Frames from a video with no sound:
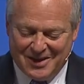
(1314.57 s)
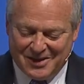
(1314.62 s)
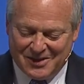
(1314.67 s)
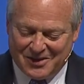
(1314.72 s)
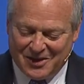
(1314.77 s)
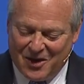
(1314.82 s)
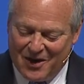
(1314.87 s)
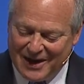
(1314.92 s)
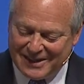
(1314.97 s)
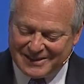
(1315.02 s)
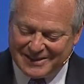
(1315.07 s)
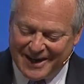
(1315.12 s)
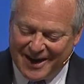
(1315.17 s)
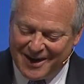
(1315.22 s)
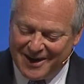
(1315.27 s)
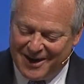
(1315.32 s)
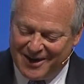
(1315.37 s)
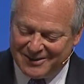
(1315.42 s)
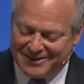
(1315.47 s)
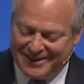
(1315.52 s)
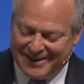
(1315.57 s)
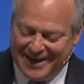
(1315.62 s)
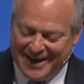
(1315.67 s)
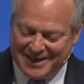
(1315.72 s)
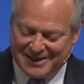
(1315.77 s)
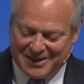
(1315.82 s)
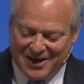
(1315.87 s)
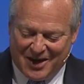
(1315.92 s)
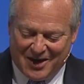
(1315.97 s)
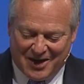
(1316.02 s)
So I started out today
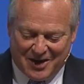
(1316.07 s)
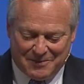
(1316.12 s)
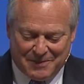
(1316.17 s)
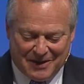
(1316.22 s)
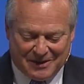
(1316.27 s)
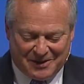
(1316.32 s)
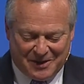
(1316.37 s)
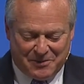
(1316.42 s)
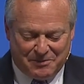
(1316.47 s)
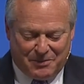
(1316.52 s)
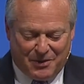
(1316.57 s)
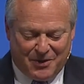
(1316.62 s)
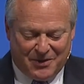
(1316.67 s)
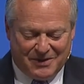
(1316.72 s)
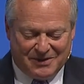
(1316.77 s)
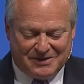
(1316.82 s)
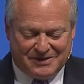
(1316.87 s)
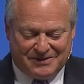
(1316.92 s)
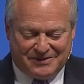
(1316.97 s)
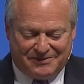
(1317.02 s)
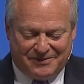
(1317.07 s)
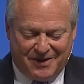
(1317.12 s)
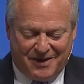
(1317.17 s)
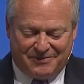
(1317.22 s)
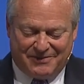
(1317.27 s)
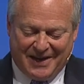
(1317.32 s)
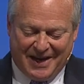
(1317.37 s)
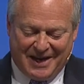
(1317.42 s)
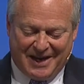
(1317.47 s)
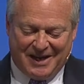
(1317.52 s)
talking about the importance
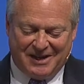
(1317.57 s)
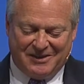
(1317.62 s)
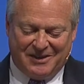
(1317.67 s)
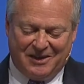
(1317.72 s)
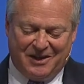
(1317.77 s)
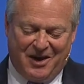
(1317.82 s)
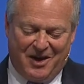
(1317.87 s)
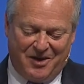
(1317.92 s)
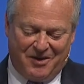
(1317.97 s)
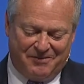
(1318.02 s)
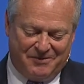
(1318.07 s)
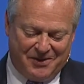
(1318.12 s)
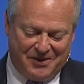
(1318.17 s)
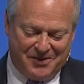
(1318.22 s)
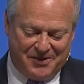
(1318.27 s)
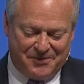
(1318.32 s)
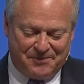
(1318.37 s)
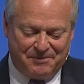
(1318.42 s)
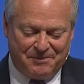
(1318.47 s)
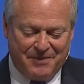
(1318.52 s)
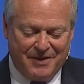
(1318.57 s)
of taking the long view.